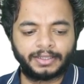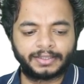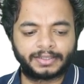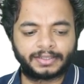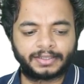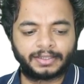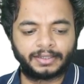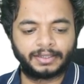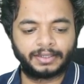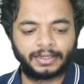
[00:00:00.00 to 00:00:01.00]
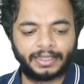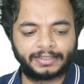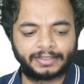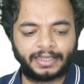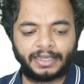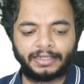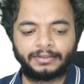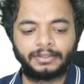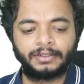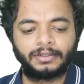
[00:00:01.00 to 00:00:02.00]
is less
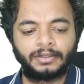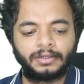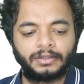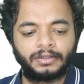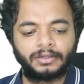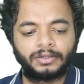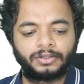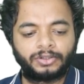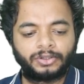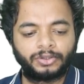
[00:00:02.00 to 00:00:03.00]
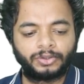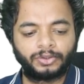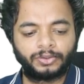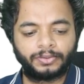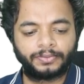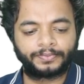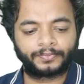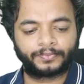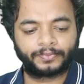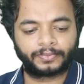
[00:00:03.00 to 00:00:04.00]
than
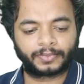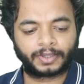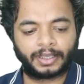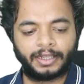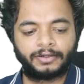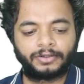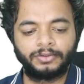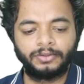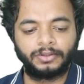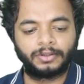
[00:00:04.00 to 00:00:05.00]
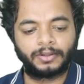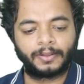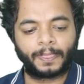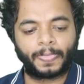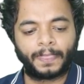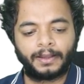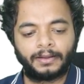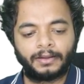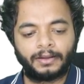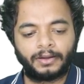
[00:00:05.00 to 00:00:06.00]
2L2,
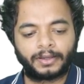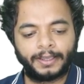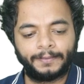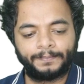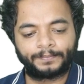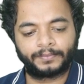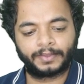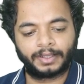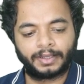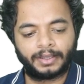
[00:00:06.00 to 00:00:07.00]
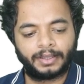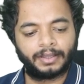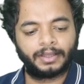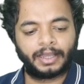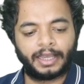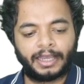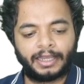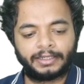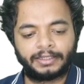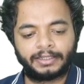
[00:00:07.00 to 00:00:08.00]
okay,
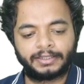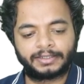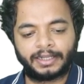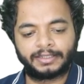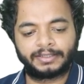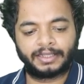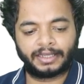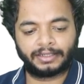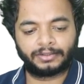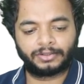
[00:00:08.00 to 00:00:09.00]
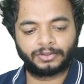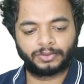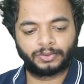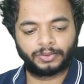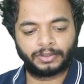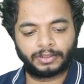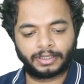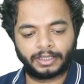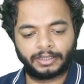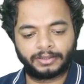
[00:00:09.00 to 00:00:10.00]
and is less than
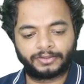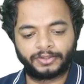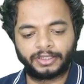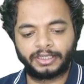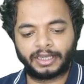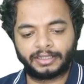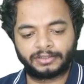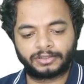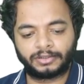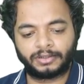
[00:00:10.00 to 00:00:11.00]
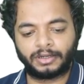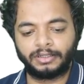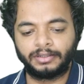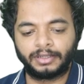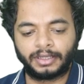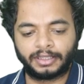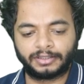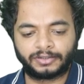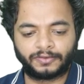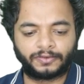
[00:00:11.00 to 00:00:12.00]
2L3 and so on
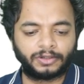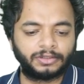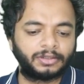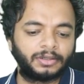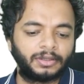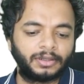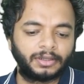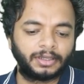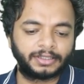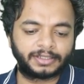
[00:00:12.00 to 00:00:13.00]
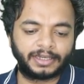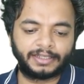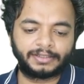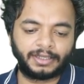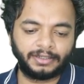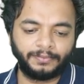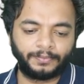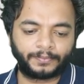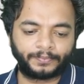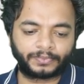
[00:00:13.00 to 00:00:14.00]
and so forth, is less than
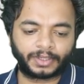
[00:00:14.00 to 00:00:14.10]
